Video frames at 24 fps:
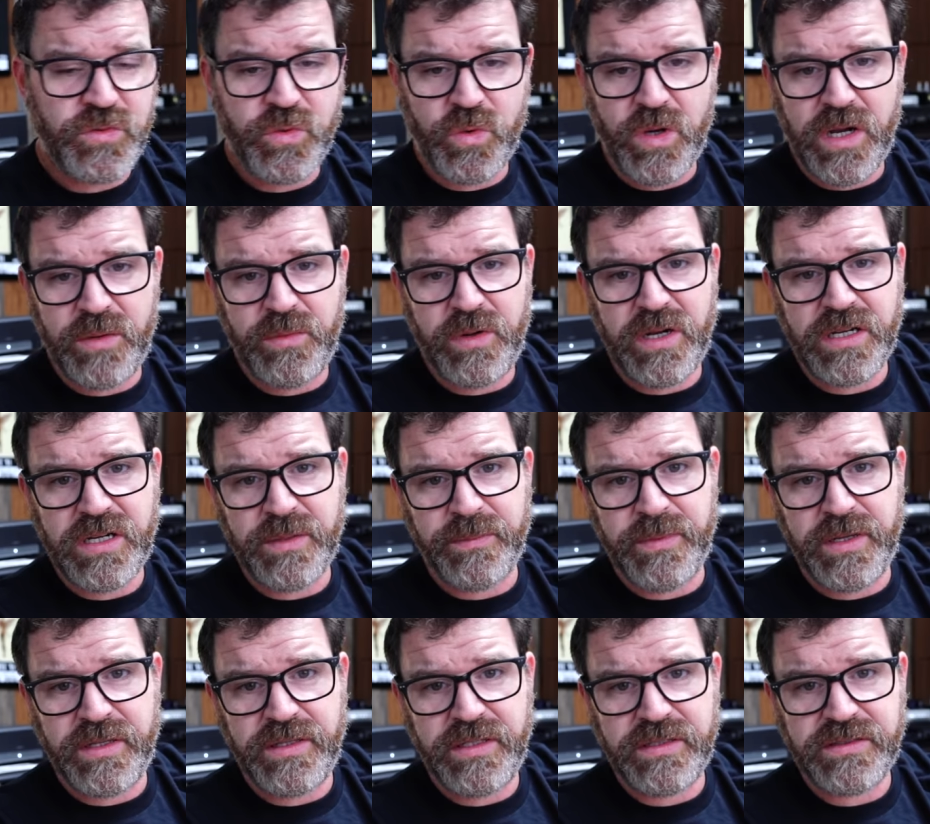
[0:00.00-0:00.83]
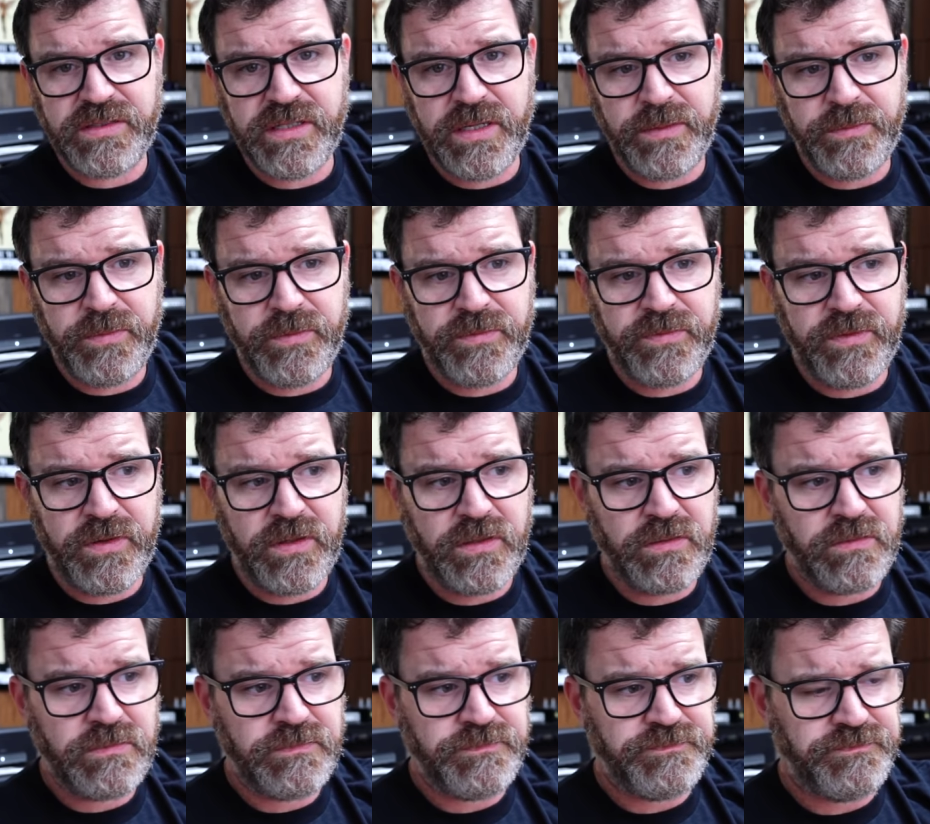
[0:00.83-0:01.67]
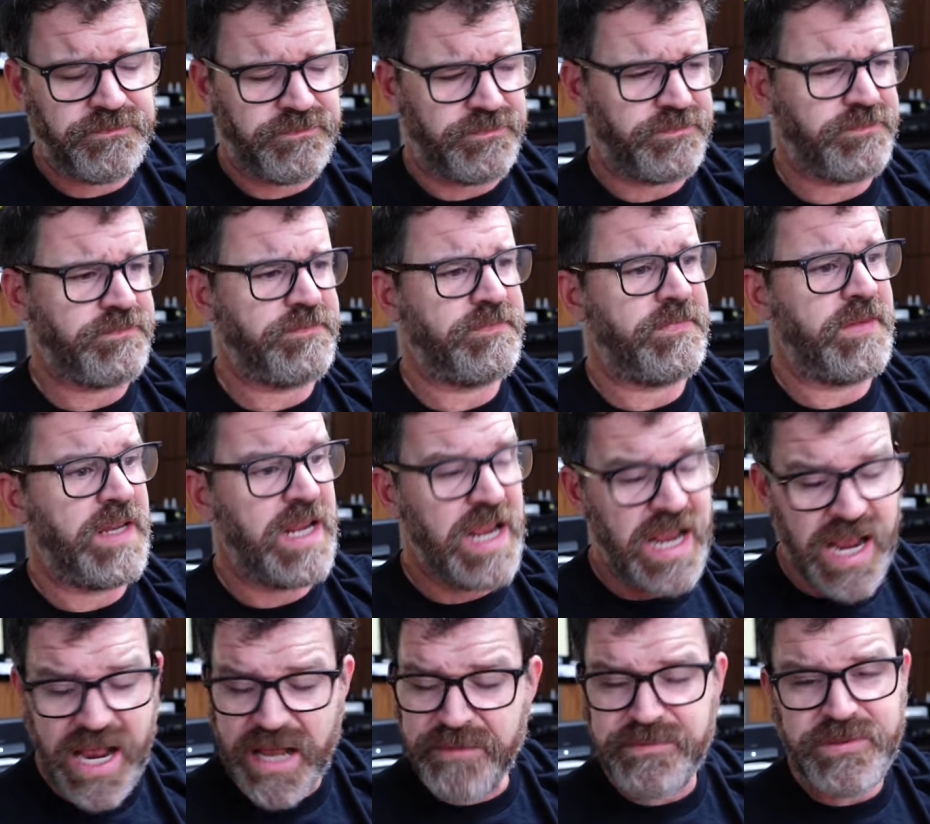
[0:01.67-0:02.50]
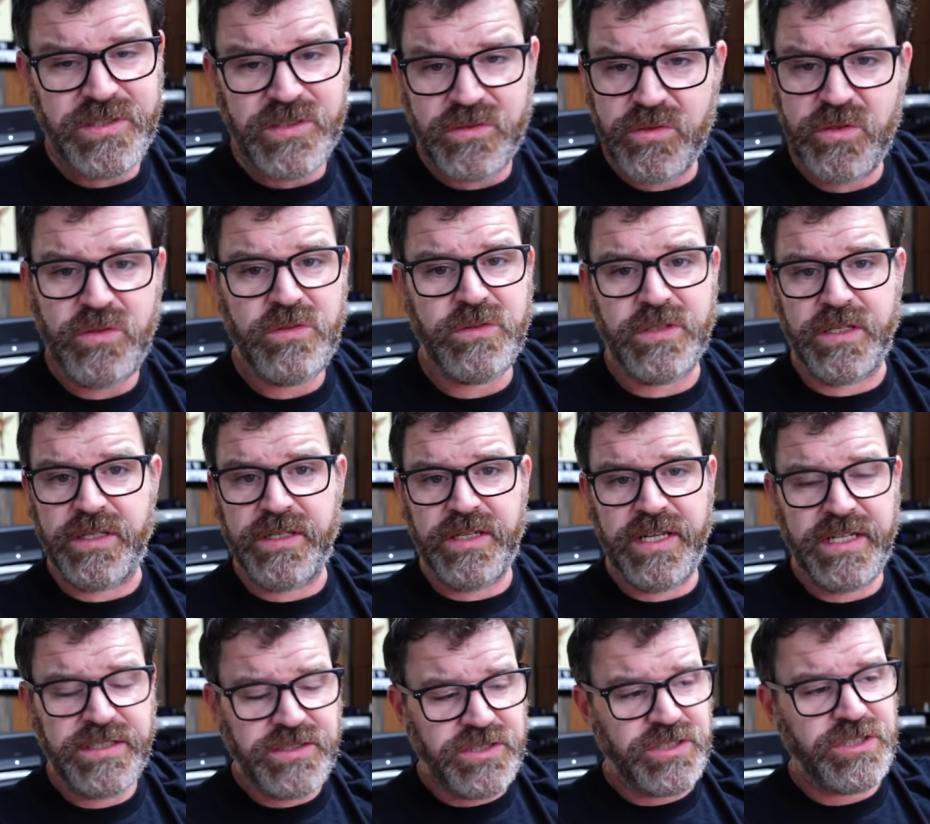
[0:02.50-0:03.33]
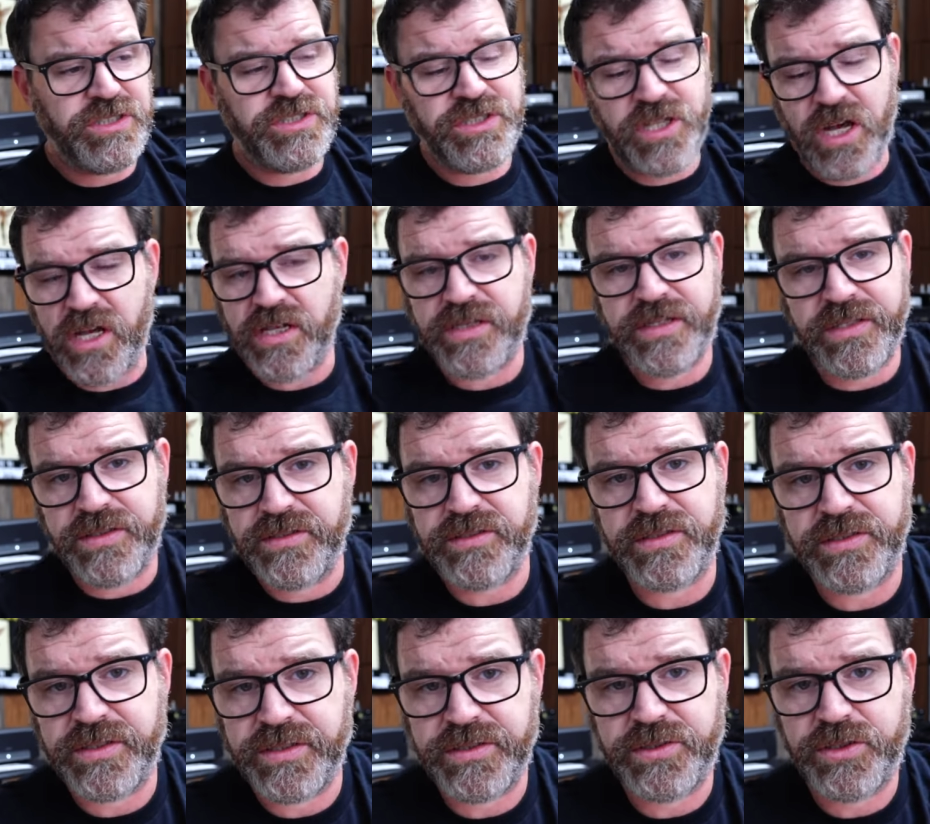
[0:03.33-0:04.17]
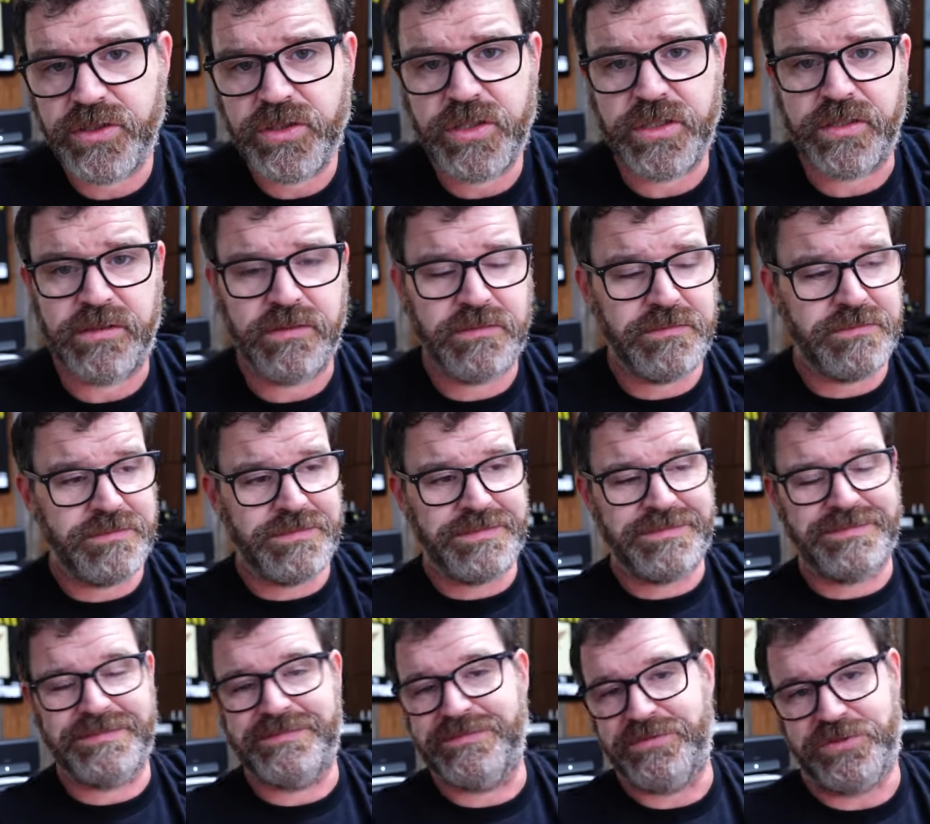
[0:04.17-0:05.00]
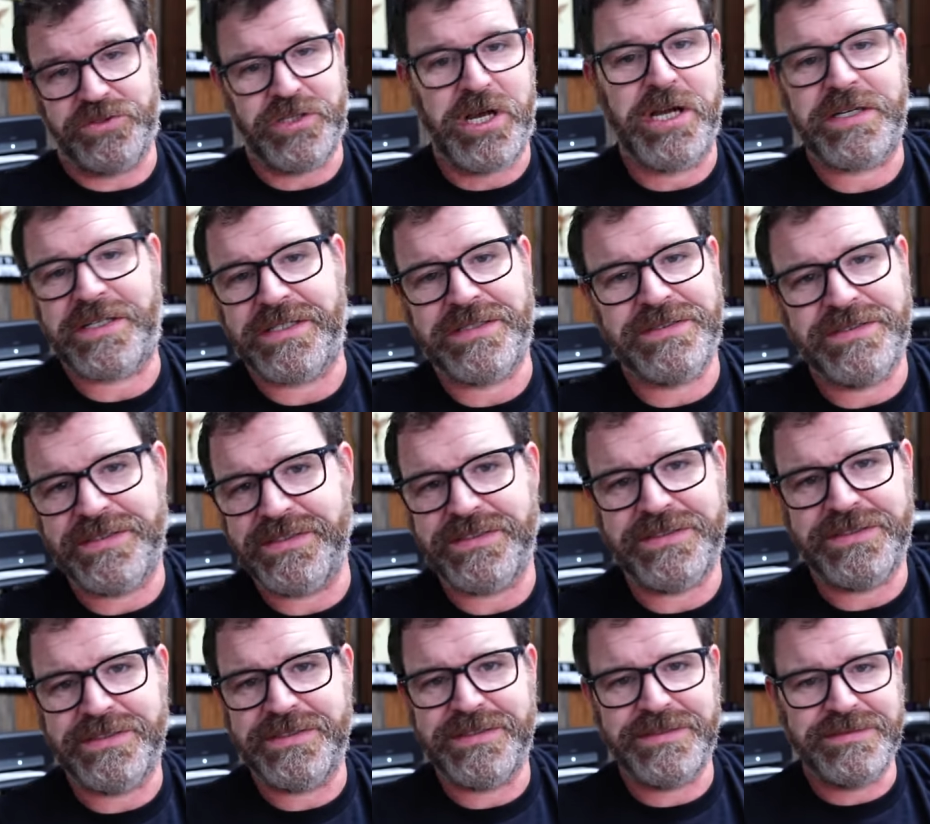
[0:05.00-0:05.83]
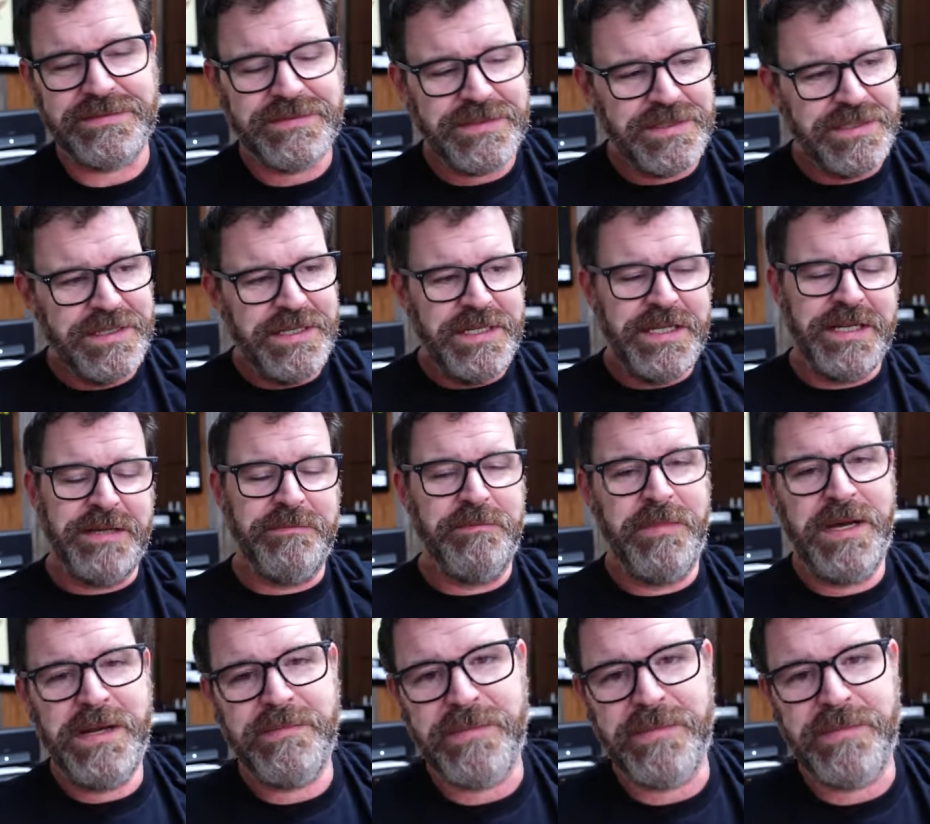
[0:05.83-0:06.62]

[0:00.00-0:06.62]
do I recommend this amplifier? Absolutely. It's shockingly good. Shockingly good. My